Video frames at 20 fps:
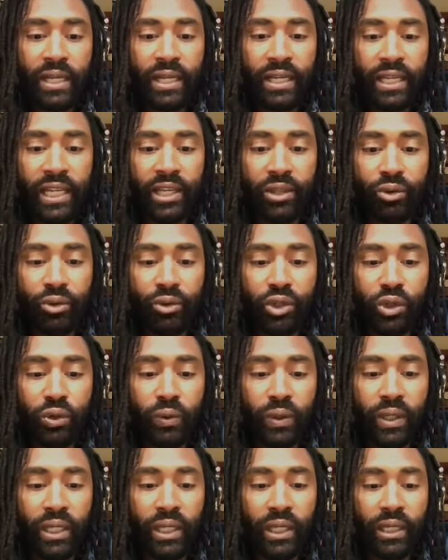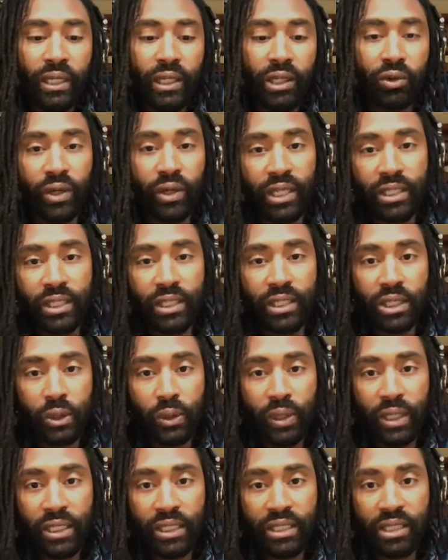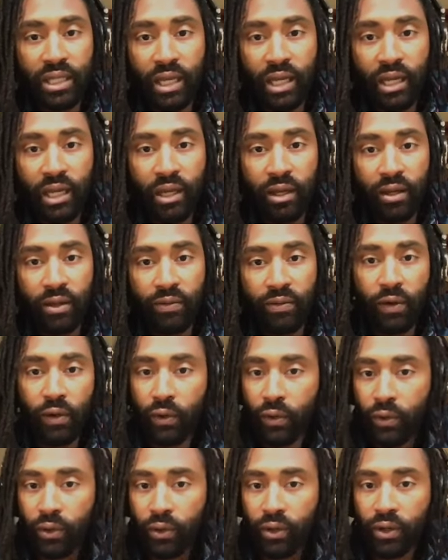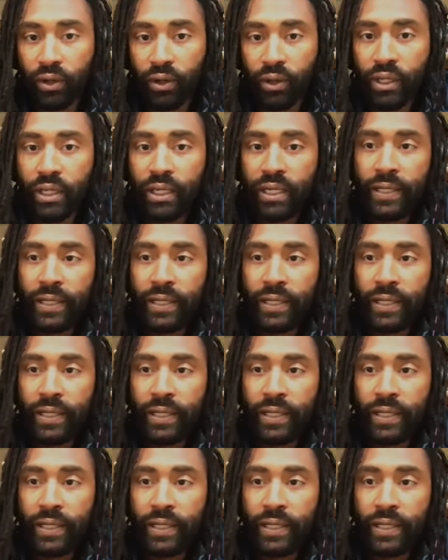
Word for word: either doing green screen stuff or,